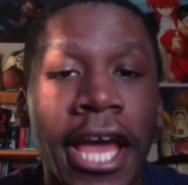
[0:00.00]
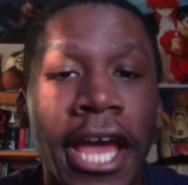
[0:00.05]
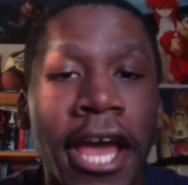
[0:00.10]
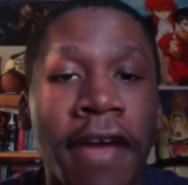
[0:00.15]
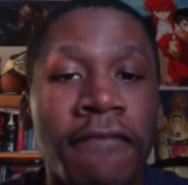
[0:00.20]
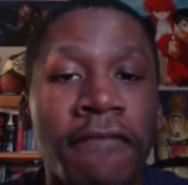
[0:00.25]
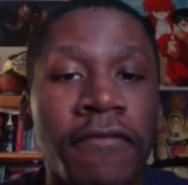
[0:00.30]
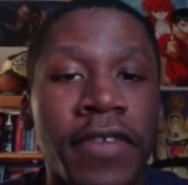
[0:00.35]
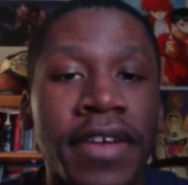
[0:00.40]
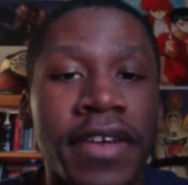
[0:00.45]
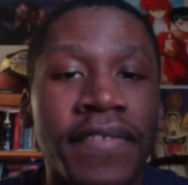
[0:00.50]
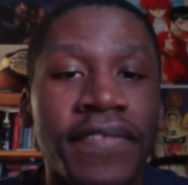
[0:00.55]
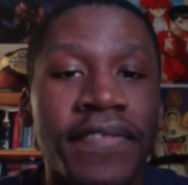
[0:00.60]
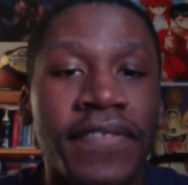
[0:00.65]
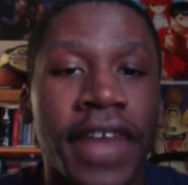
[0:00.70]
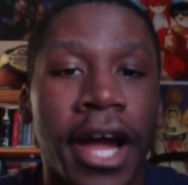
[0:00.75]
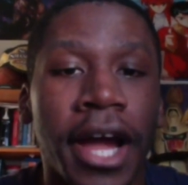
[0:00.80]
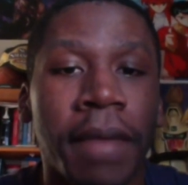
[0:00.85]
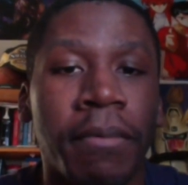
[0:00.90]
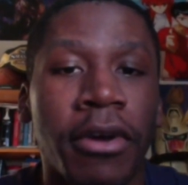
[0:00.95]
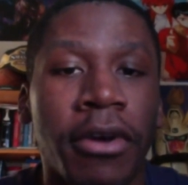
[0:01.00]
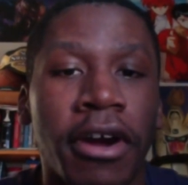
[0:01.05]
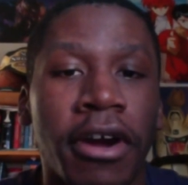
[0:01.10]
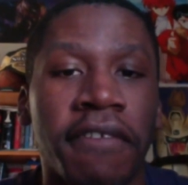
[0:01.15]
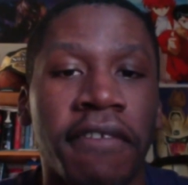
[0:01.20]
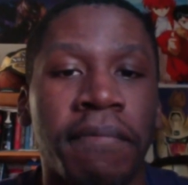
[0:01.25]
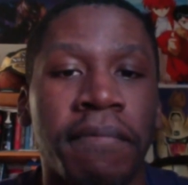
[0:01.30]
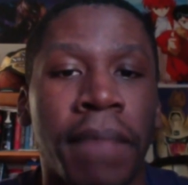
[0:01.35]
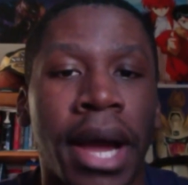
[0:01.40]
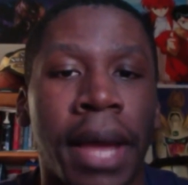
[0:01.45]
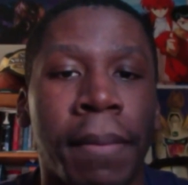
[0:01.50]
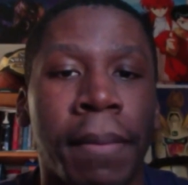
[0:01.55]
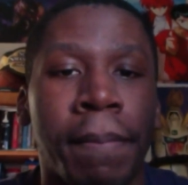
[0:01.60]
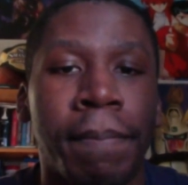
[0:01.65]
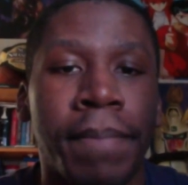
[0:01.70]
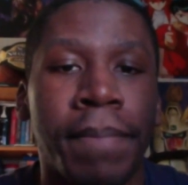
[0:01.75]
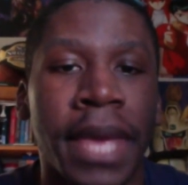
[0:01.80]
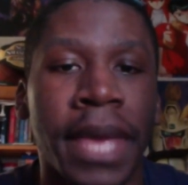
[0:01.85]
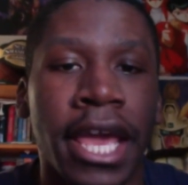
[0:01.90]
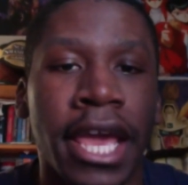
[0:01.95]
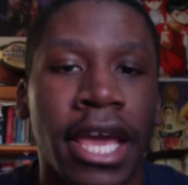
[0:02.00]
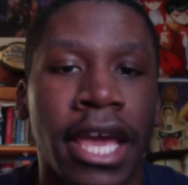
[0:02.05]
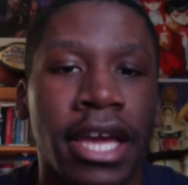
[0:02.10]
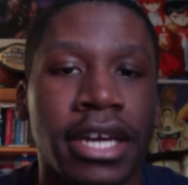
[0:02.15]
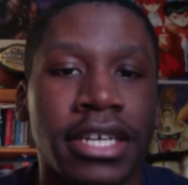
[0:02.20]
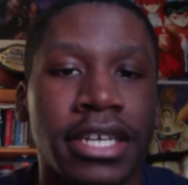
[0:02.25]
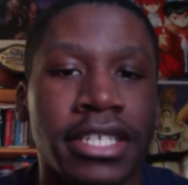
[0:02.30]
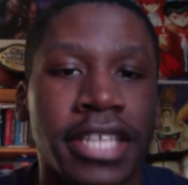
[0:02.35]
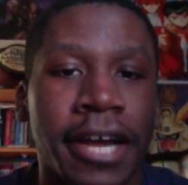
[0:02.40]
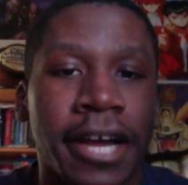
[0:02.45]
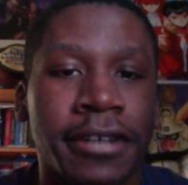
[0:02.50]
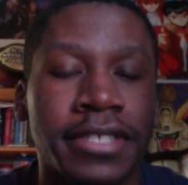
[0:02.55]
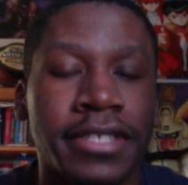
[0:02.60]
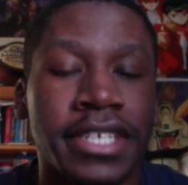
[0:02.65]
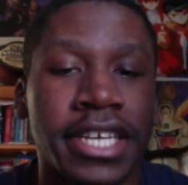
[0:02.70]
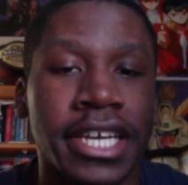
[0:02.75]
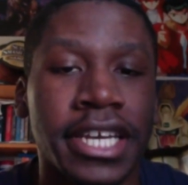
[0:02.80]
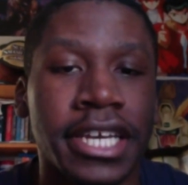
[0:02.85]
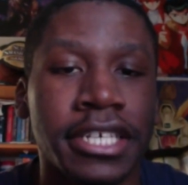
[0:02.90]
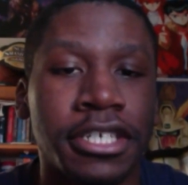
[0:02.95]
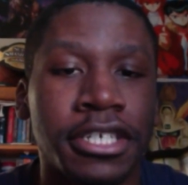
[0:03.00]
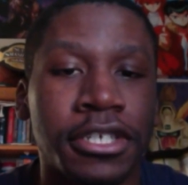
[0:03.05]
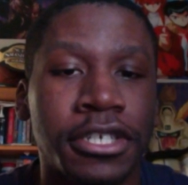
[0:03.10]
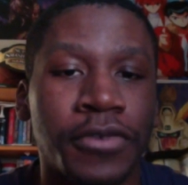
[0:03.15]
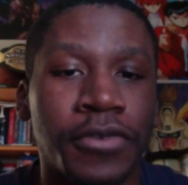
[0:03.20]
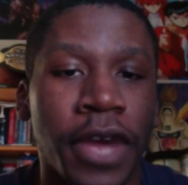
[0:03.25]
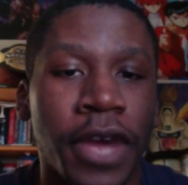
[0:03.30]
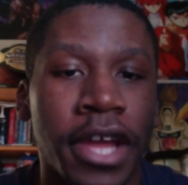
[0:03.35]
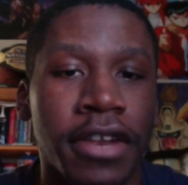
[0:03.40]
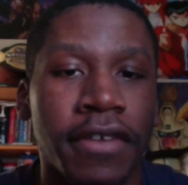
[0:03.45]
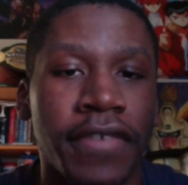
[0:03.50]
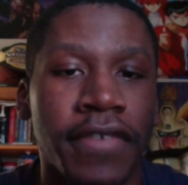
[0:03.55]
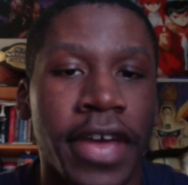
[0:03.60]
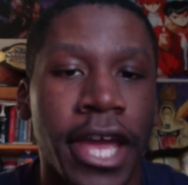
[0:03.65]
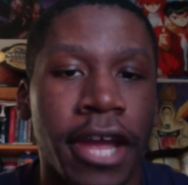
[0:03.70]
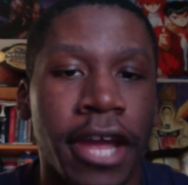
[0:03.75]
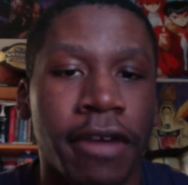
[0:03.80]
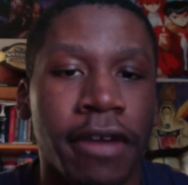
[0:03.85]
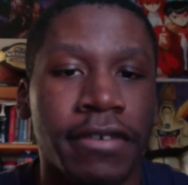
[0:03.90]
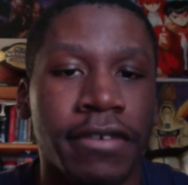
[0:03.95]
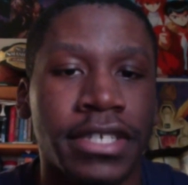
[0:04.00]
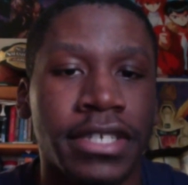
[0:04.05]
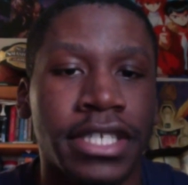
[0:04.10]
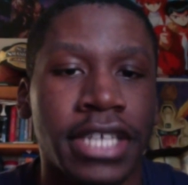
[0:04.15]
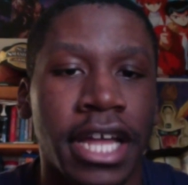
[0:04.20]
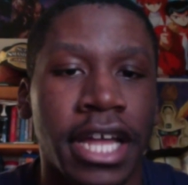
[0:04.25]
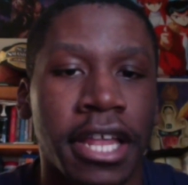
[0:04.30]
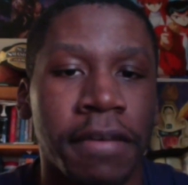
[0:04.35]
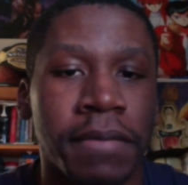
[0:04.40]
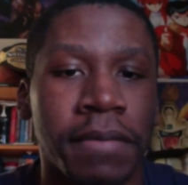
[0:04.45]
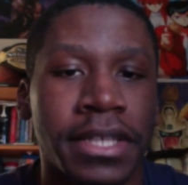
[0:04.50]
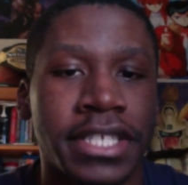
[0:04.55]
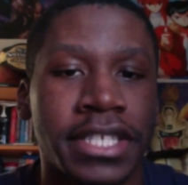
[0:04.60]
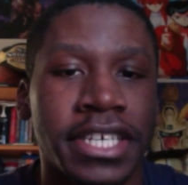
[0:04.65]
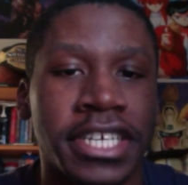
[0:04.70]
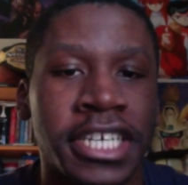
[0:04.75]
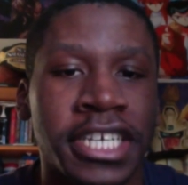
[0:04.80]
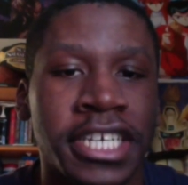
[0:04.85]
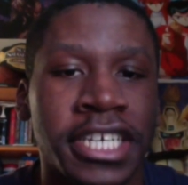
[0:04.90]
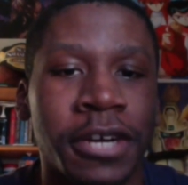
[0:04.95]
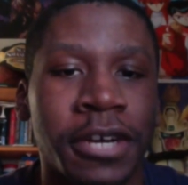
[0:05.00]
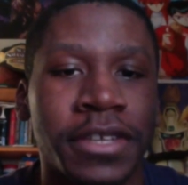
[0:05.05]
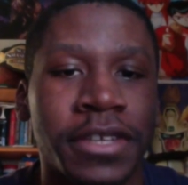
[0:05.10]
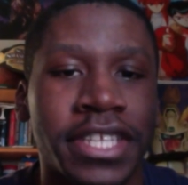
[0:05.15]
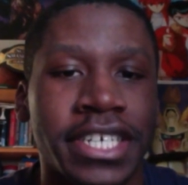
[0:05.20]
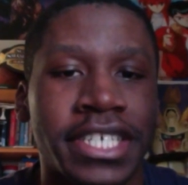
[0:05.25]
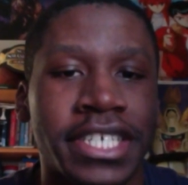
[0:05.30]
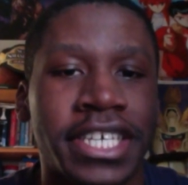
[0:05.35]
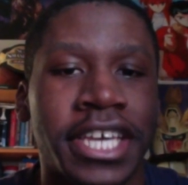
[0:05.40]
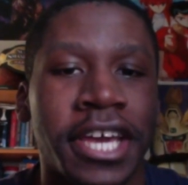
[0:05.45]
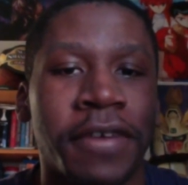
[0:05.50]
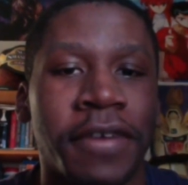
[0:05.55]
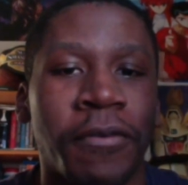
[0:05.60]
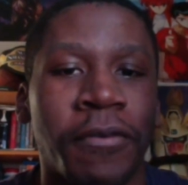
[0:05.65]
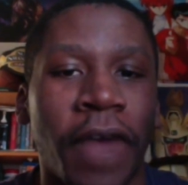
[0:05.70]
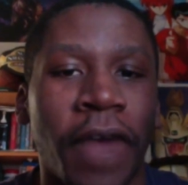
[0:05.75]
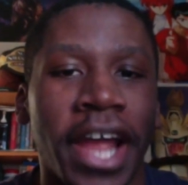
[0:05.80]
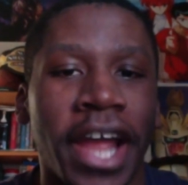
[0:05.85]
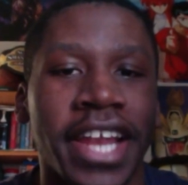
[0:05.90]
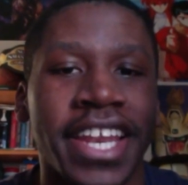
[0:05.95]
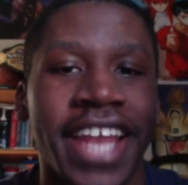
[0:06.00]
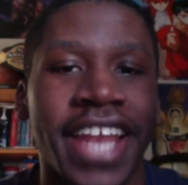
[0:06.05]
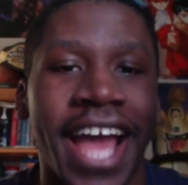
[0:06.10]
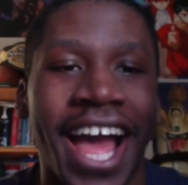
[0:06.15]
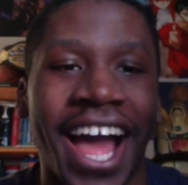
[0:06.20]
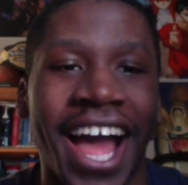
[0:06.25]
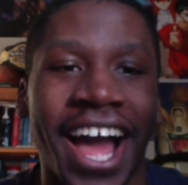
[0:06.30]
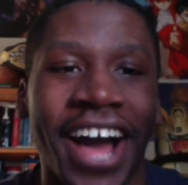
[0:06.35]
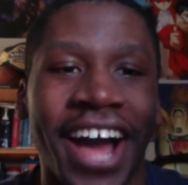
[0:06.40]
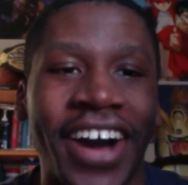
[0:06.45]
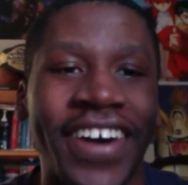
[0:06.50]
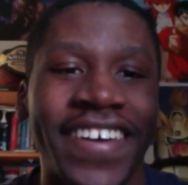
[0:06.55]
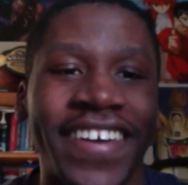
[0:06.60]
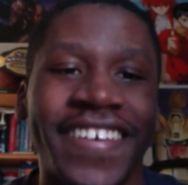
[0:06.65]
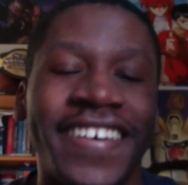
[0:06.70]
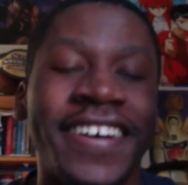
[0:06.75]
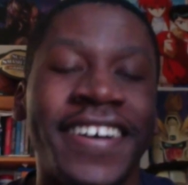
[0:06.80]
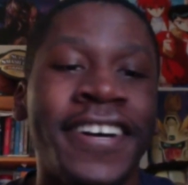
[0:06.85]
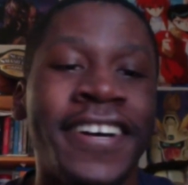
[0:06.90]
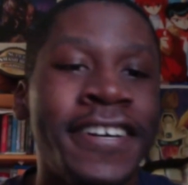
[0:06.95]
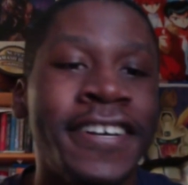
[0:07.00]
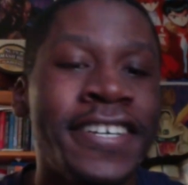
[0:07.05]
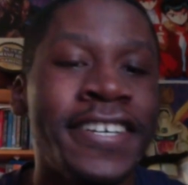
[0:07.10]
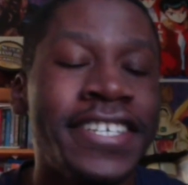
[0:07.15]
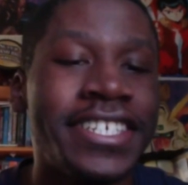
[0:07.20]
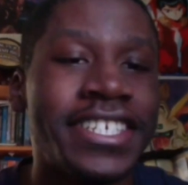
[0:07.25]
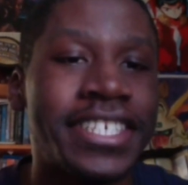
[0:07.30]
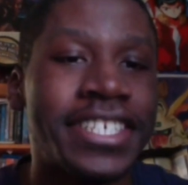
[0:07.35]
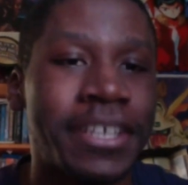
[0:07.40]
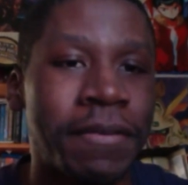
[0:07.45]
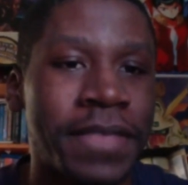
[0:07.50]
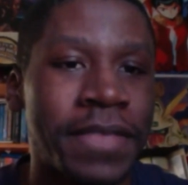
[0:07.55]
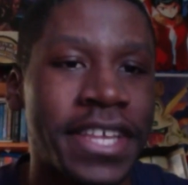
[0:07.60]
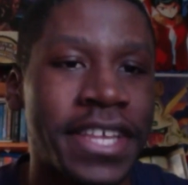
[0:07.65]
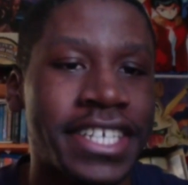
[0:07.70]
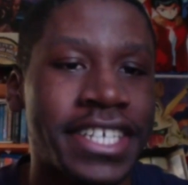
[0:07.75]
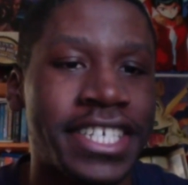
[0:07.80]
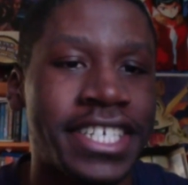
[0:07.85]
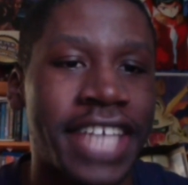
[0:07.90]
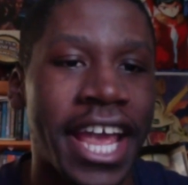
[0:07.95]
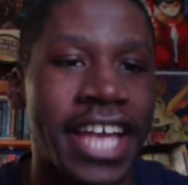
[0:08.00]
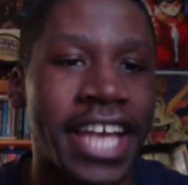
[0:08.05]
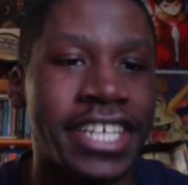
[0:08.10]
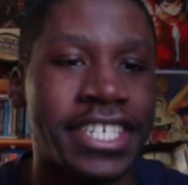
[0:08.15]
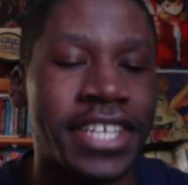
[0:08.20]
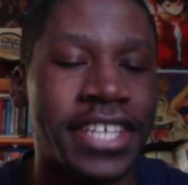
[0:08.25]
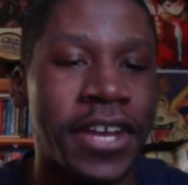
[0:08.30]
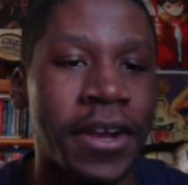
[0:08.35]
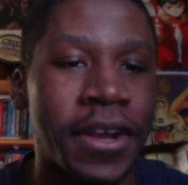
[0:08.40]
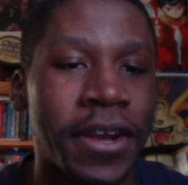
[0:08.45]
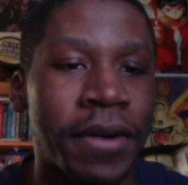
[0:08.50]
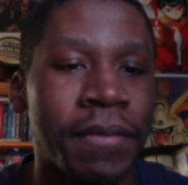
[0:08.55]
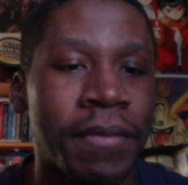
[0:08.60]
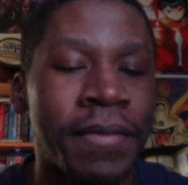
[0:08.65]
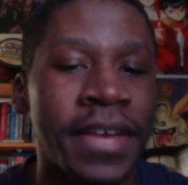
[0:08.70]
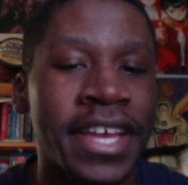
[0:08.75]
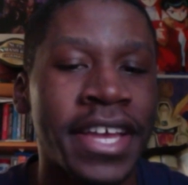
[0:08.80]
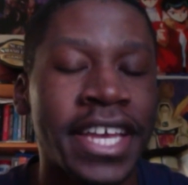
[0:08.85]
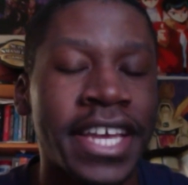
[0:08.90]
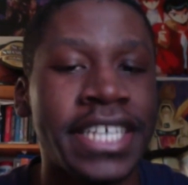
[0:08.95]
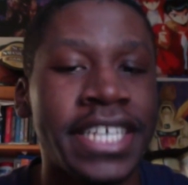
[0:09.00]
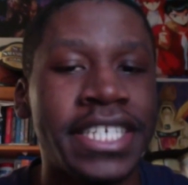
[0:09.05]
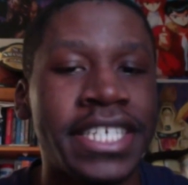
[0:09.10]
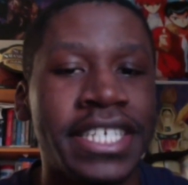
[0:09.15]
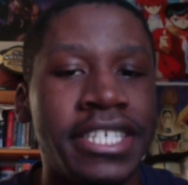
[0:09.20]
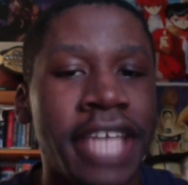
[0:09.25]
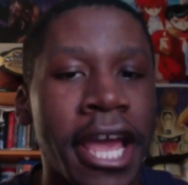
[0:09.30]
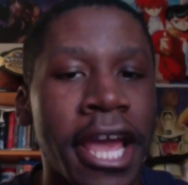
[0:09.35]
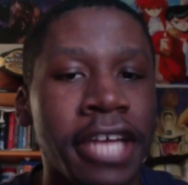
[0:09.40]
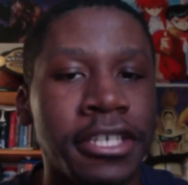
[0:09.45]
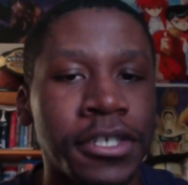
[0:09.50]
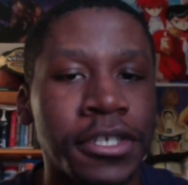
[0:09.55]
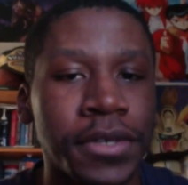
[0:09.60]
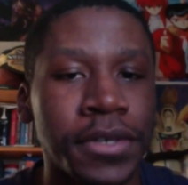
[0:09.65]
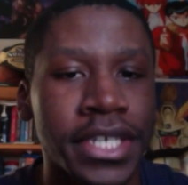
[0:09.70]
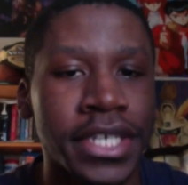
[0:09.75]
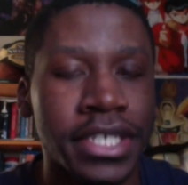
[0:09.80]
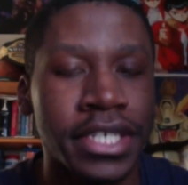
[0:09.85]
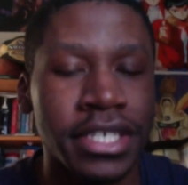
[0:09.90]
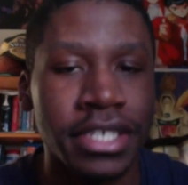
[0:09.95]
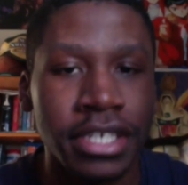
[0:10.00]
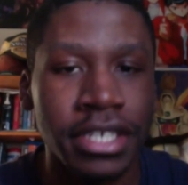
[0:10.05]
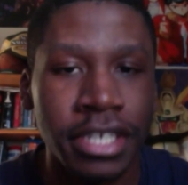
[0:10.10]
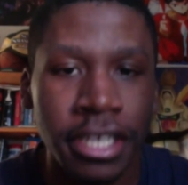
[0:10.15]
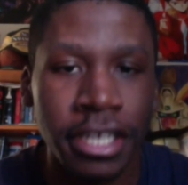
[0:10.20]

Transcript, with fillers: Every fiber of my being, down to each strand of hair, is telling me to kill this kid right now. Something changed in him. He's dangerous.